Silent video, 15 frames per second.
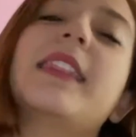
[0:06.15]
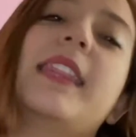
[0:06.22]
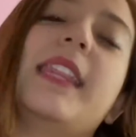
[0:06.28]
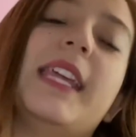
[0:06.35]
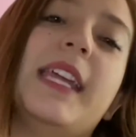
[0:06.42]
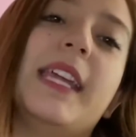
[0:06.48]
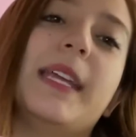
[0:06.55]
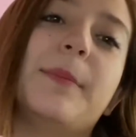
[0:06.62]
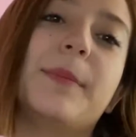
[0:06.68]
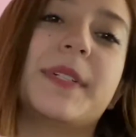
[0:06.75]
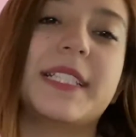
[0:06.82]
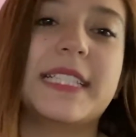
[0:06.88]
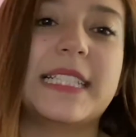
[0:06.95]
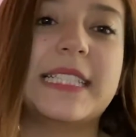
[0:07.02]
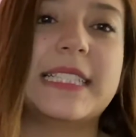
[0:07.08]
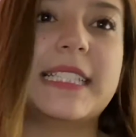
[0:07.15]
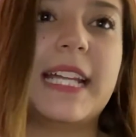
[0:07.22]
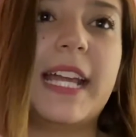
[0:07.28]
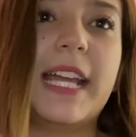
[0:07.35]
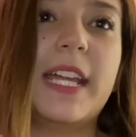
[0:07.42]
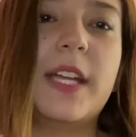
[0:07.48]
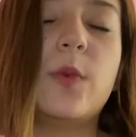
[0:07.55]
The present
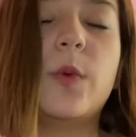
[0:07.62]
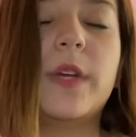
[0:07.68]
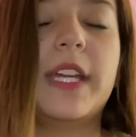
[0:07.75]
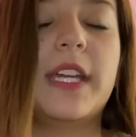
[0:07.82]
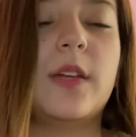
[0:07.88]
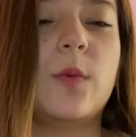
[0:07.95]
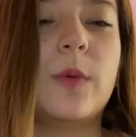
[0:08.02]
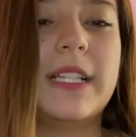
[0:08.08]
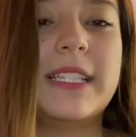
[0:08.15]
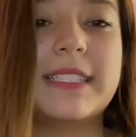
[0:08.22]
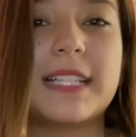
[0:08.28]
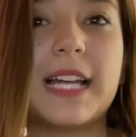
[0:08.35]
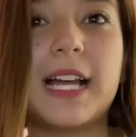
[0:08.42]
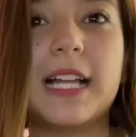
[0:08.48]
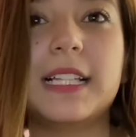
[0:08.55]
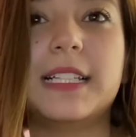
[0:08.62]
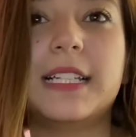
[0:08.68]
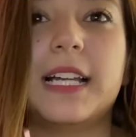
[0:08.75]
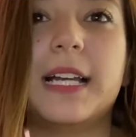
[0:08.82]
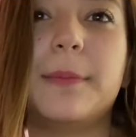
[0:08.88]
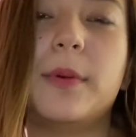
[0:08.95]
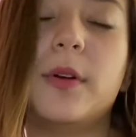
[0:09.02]
day we will talk
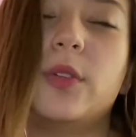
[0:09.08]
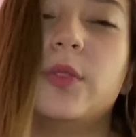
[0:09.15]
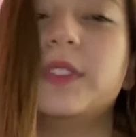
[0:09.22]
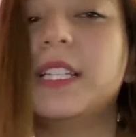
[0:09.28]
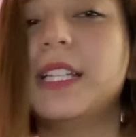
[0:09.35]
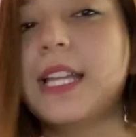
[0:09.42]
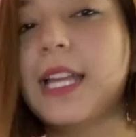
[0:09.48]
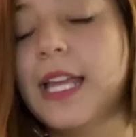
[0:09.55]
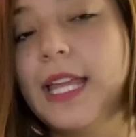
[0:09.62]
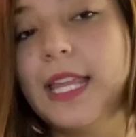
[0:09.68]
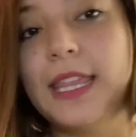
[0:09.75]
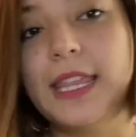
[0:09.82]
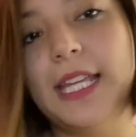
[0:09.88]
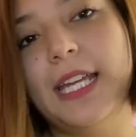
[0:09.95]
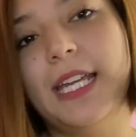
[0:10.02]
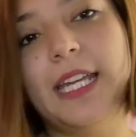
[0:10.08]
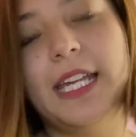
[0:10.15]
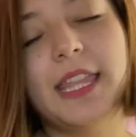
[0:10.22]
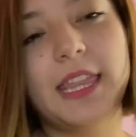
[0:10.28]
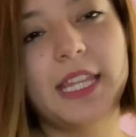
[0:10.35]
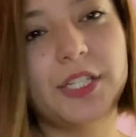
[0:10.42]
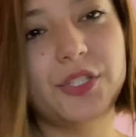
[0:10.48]
about the
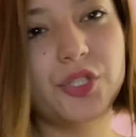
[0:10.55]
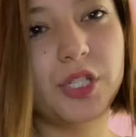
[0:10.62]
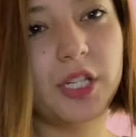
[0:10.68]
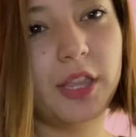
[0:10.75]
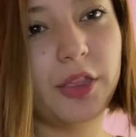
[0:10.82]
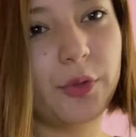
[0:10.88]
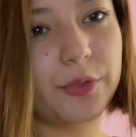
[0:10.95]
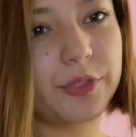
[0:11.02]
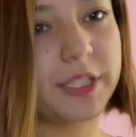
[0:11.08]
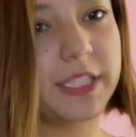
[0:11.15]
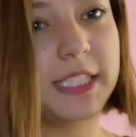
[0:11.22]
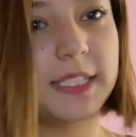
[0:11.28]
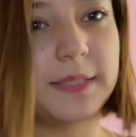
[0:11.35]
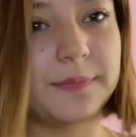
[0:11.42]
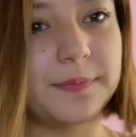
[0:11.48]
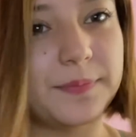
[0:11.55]
intentional torts.